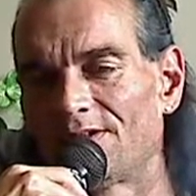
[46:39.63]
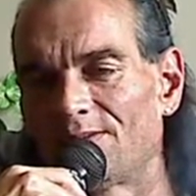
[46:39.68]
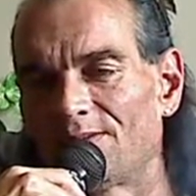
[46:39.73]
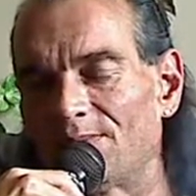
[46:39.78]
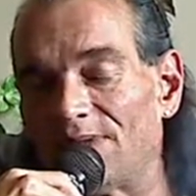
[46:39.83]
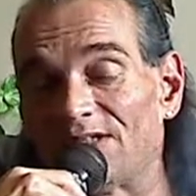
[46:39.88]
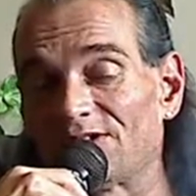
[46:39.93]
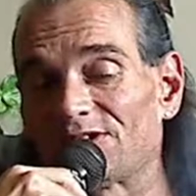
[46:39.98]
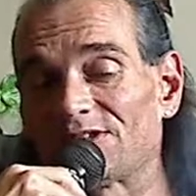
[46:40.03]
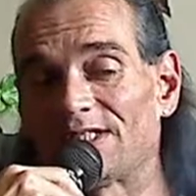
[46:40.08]

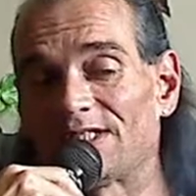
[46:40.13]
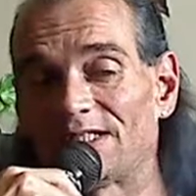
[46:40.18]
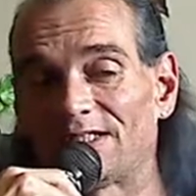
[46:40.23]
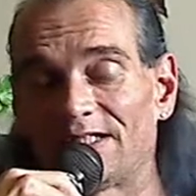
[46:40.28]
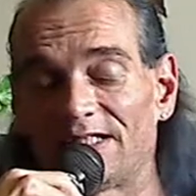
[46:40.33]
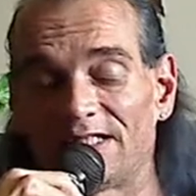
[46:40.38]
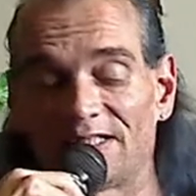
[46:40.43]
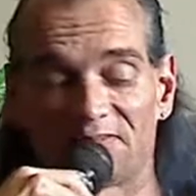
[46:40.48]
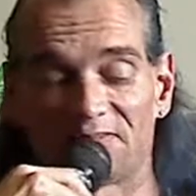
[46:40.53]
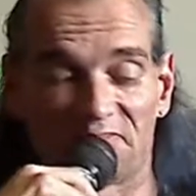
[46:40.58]
But outside of
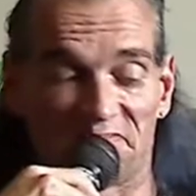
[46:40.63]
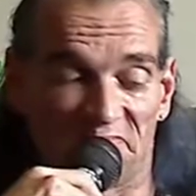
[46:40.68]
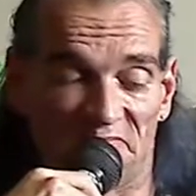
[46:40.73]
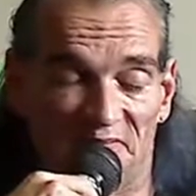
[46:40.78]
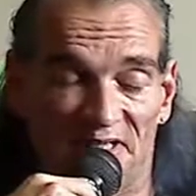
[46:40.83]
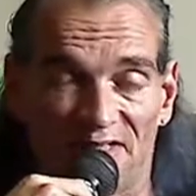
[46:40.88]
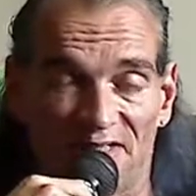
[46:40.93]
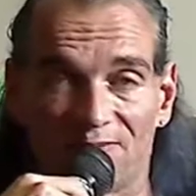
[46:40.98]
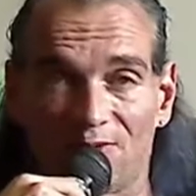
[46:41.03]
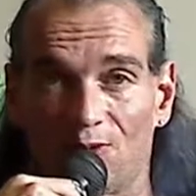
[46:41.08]
that,
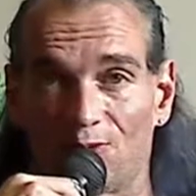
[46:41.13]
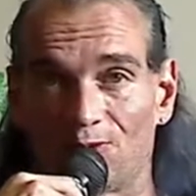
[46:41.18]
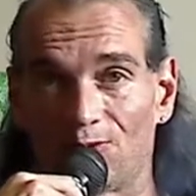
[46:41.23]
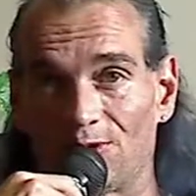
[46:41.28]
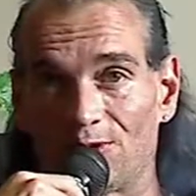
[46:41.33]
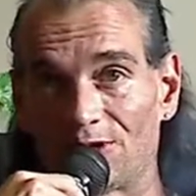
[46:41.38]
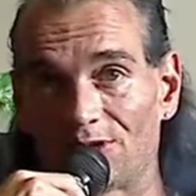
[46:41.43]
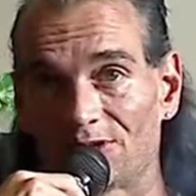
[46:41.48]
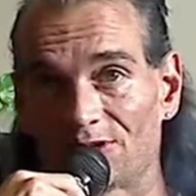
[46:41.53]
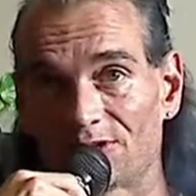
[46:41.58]
I have no
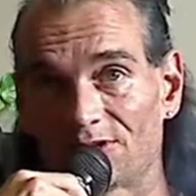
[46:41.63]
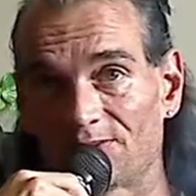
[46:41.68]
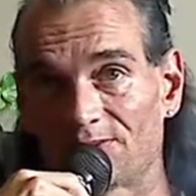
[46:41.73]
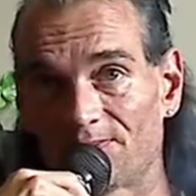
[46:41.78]
fears.